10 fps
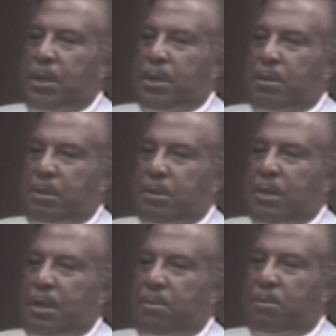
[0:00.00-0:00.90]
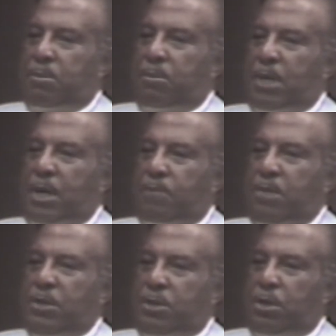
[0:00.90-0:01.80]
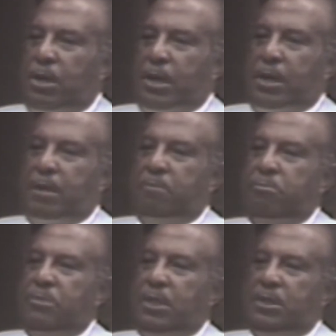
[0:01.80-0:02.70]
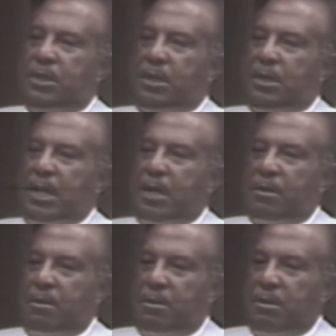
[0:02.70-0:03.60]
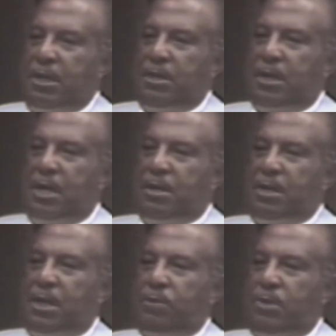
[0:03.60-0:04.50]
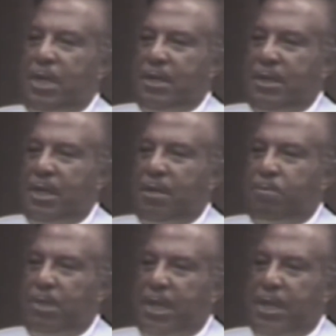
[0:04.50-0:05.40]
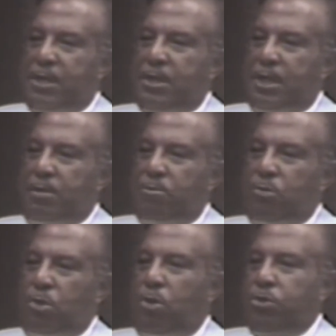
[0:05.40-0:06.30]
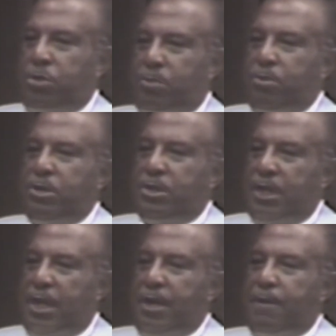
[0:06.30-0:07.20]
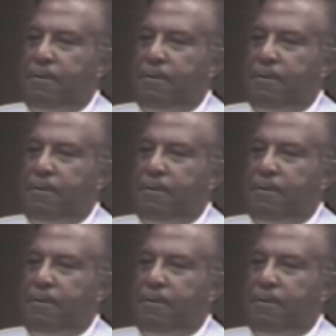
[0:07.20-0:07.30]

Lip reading: As I may have mentioned earlier, these kind of things were not taking place in Austin per se,